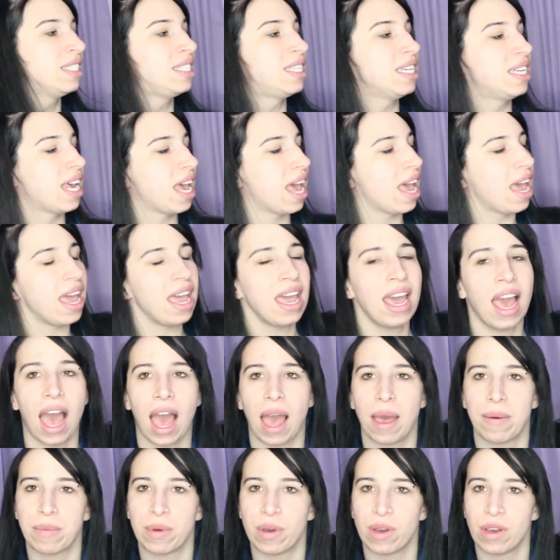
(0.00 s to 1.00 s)
Today
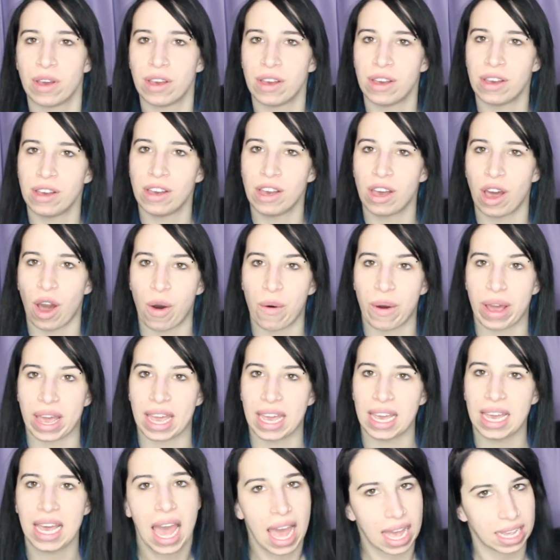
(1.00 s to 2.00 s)
I'm
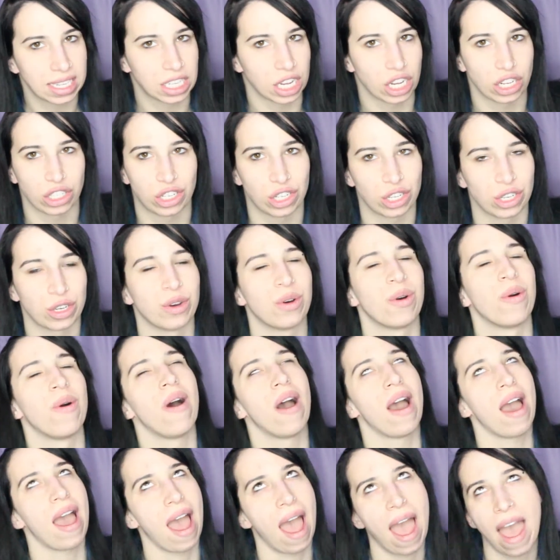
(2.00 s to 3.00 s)
going, as I
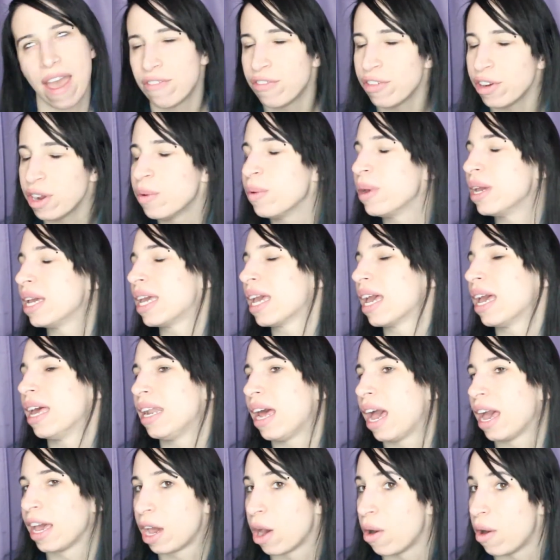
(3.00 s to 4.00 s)
do every
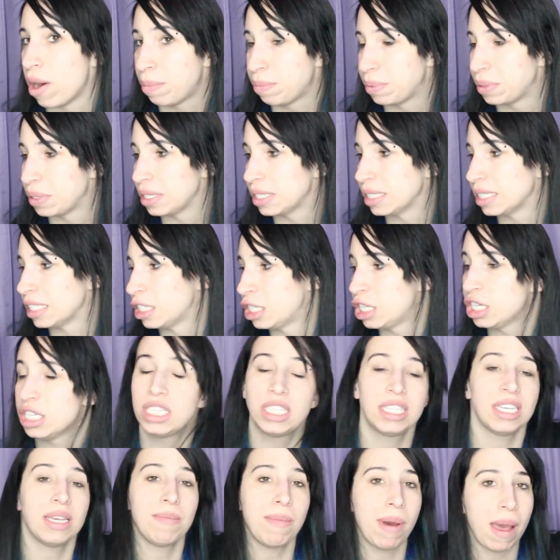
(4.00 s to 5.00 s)
weekend, I go up to
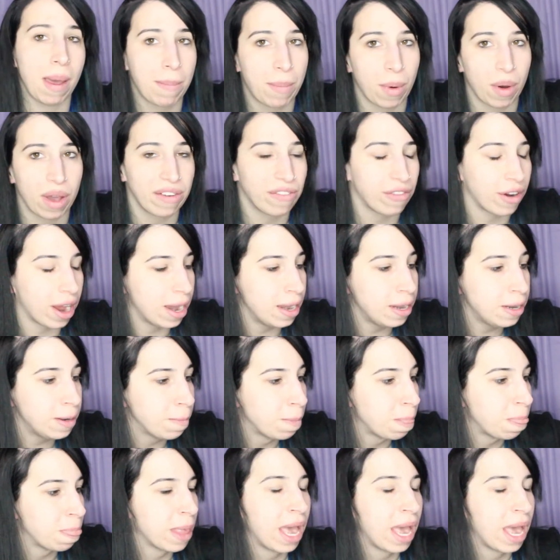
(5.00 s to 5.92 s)
see my boyfriend,